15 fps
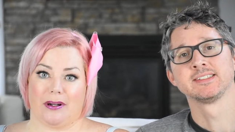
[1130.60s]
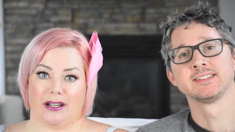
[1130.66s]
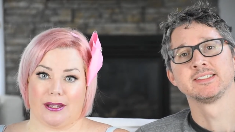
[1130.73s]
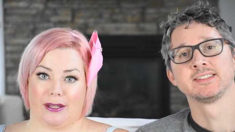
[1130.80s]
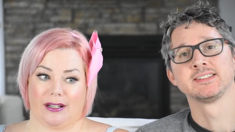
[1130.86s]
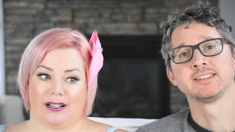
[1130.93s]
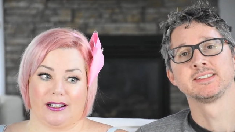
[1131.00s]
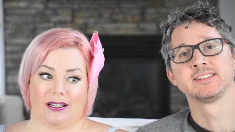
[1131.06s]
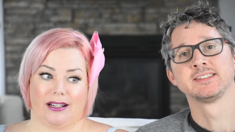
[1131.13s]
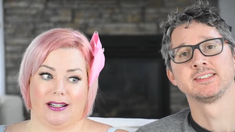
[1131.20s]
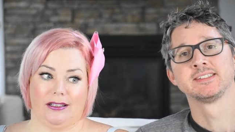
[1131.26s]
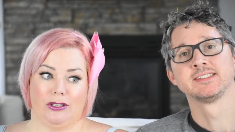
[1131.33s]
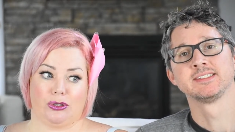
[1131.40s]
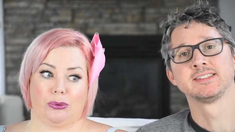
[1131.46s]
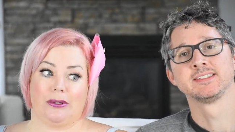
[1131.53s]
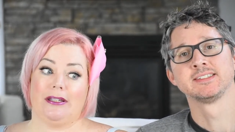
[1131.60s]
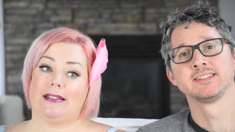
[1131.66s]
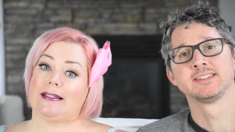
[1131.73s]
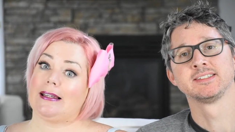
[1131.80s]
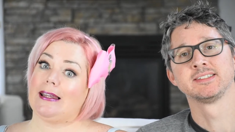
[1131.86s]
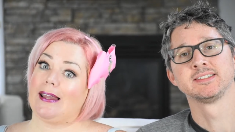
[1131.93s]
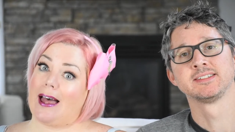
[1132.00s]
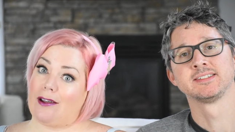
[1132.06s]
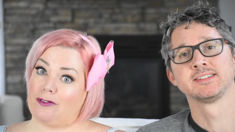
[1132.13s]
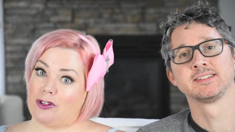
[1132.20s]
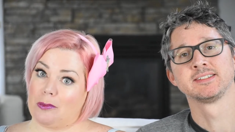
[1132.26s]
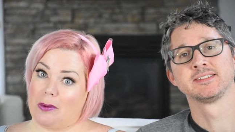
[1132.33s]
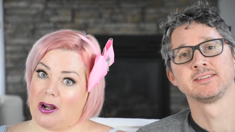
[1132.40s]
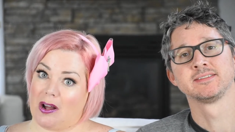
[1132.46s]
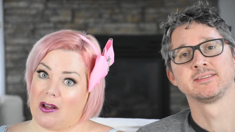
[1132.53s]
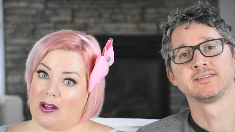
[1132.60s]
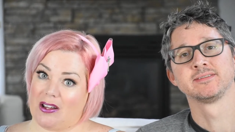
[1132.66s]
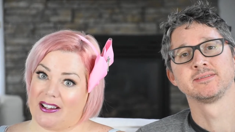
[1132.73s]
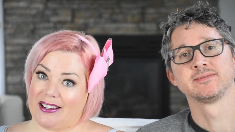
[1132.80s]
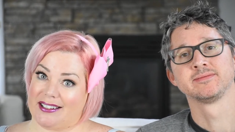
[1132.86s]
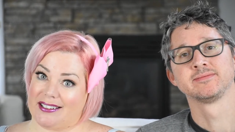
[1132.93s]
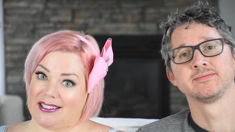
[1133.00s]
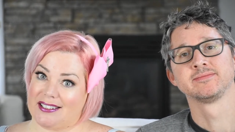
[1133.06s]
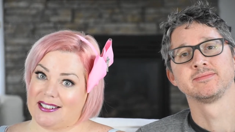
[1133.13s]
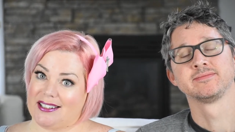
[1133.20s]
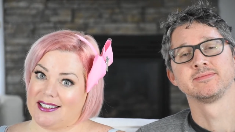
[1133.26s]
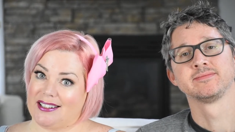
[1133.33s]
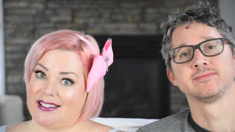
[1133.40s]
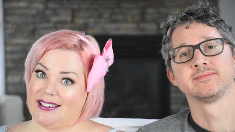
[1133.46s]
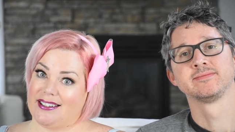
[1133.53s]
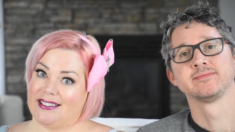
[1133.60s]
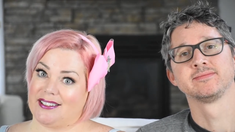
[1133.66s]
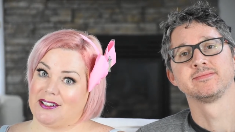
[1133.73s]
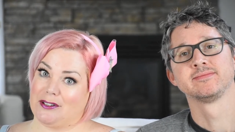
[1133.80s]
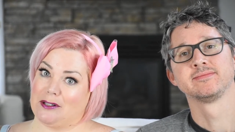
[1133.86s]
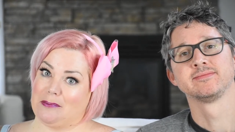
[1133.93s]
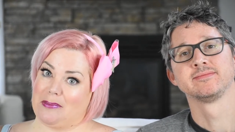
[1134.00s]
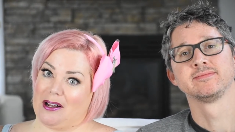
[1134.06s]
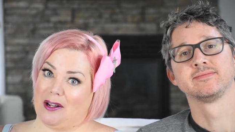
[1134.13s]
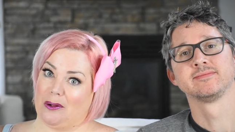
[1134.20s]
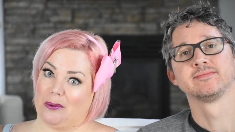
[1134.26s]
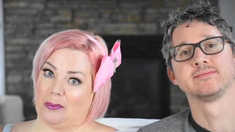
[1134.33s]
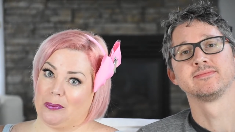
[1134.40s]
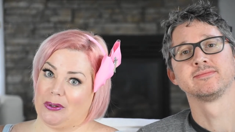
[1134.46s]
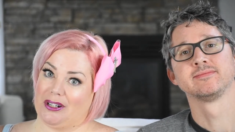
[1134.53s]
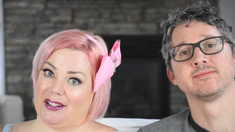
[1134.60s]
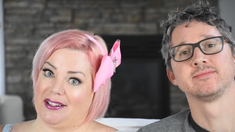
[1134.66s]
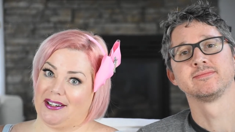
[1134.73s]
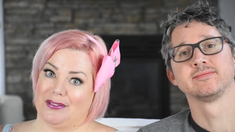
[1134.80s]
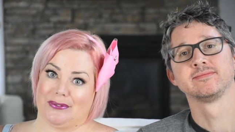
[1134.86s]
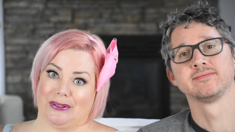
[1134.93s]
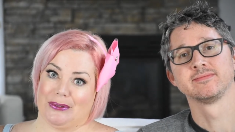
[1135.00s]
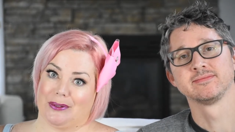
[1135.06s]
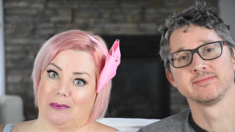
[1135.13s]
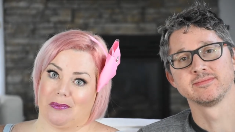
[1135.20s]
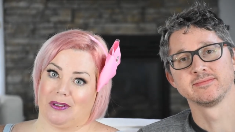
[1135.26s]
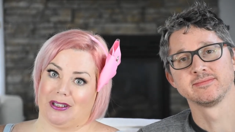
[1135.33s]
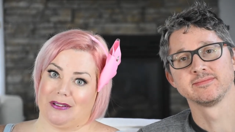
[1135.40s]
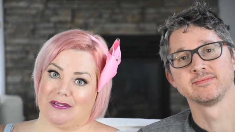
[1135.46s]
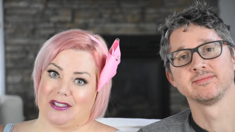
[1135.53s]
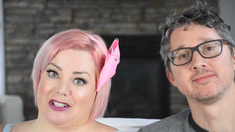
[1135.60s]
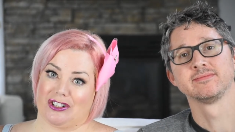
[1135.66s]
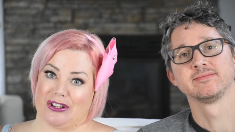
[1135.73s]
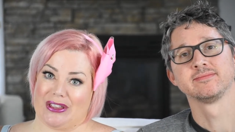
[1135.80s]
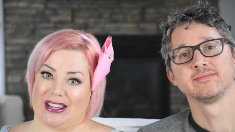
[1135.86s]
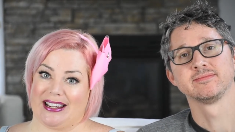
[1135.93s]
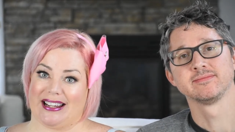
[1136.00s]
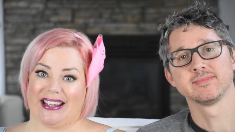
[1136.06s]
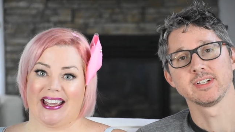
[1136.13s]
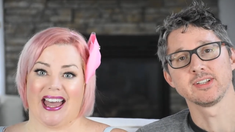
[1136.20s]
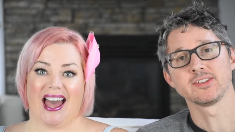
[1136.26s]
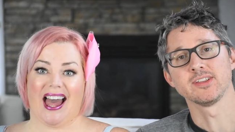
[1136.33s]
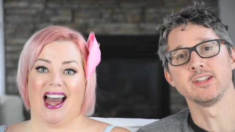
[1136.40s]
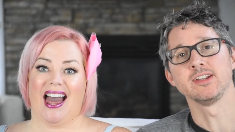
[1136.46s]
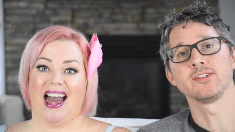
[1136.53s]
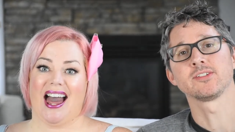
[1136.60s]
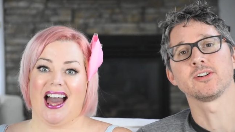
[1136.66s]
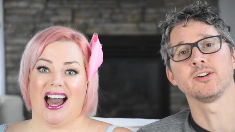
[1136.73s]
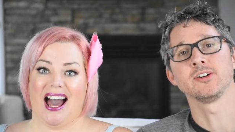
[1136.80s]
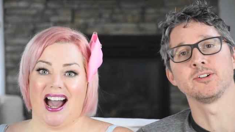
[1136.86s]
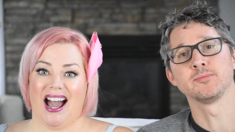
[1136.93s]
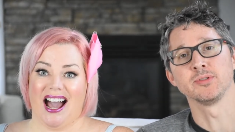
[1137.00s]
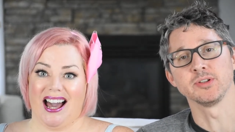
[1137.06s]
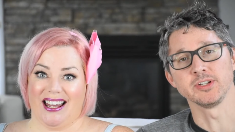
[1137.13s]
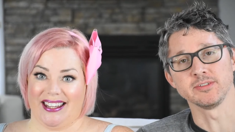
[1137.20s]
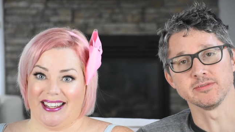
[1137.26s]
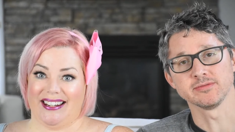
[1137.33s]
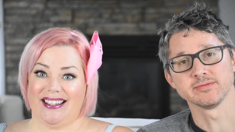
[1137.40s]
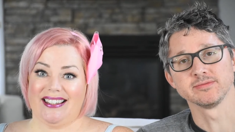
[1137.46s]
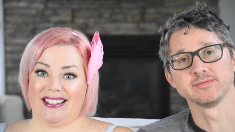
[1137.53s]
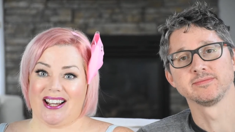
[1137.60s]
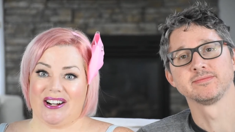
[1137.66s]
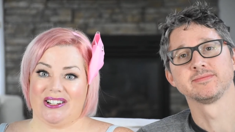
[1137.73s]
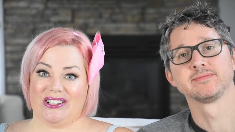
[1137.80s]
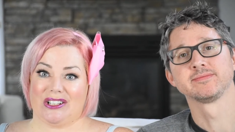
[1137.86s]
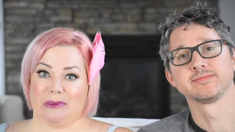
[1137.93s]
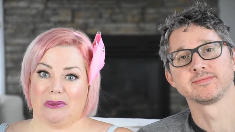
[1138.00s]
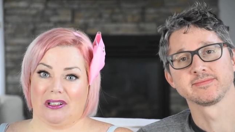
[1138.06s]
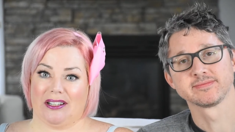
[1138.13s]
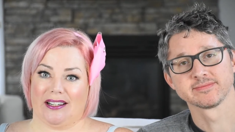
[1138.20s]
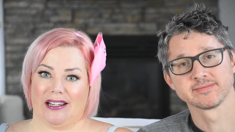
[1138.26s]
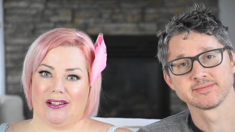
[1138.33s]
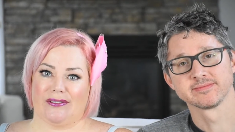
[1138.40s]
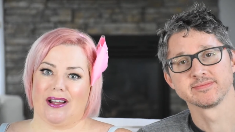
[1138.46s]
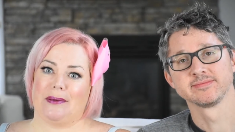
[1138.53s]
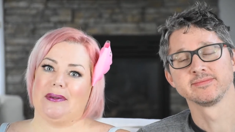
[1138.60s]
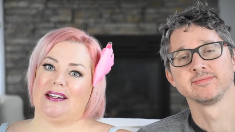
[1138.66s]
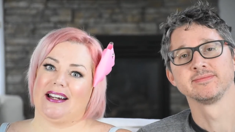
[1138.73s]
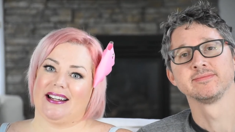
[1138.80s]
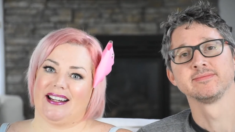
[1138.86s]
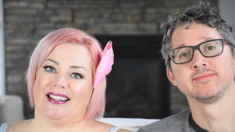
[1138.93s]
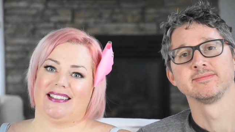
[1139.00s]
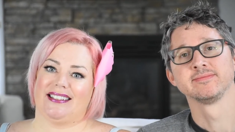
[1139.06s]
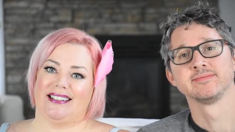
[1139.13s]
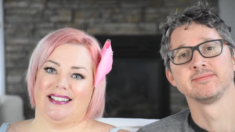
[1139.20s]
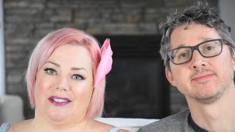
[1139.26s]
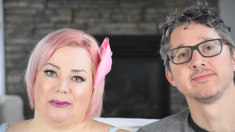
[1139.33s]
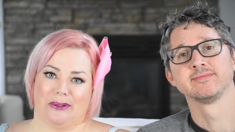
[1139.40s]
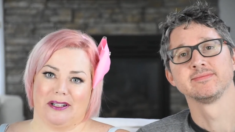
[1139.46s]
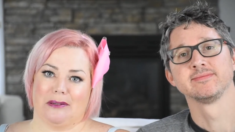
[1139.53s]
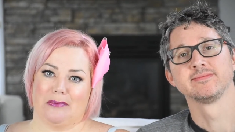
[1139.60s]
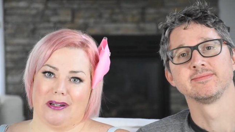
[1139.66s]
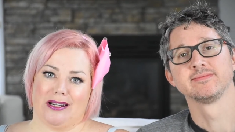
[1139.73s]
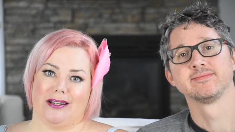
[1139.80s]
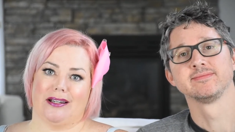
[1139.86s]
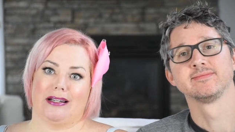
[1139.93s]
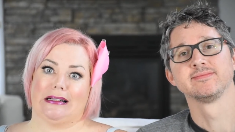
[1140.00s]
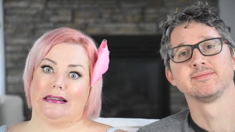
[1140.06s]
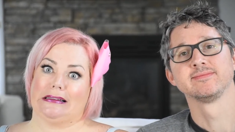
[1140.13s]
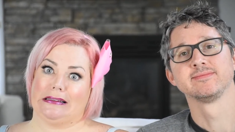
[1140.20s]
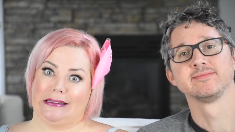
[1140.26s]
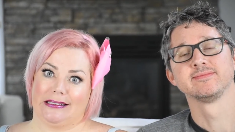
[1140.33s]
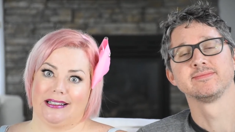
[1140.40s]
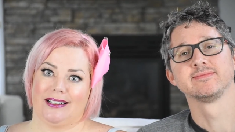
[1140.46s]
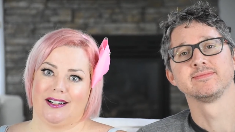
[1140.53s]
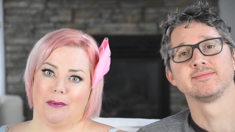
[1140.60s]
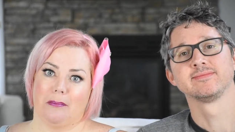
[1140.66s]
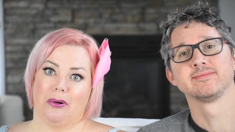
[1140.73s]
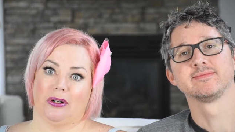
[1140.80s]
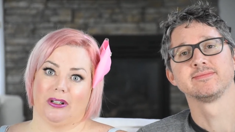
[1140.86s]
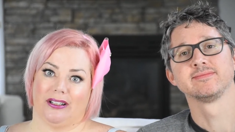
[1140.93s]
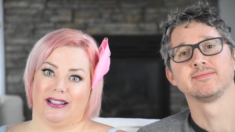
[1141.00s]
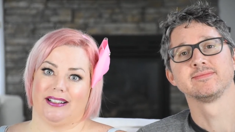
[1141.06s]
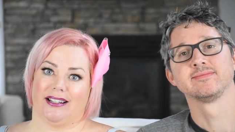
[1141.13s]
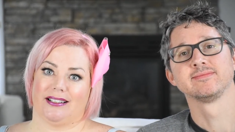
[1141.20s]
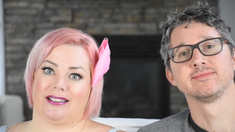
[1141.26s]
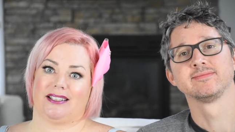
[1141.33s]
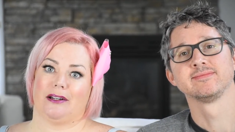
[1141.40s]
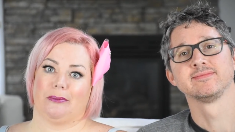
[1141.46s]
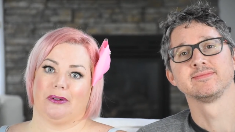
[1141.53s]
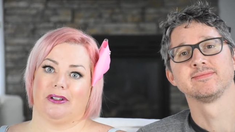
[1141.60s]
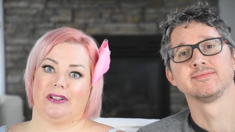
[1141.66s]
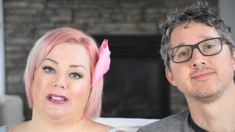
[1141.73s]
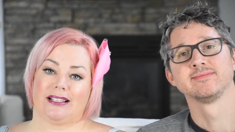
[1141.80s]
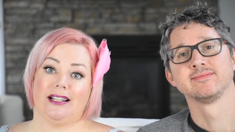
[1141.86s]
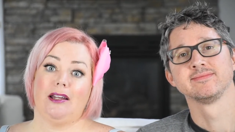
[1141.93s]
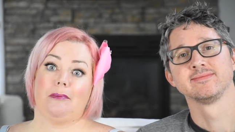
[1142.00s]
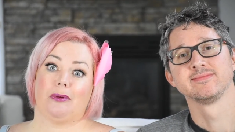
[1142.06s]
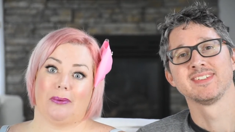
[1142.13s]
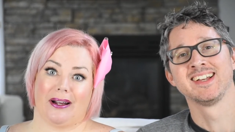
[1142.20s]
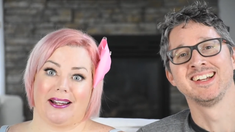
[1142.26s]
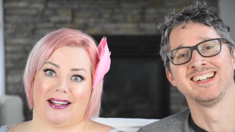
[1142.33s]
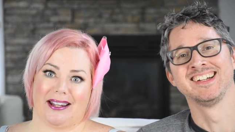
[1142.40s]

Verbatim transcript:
Speaker 1: I think. So he has left behind his good pal Woody, if you can believe such a thing.
Speaker 2: It is hard to believe. It
Speaker 1: is hard to believe. I mean, I guess he didn't want to be bullied at summer sleepaway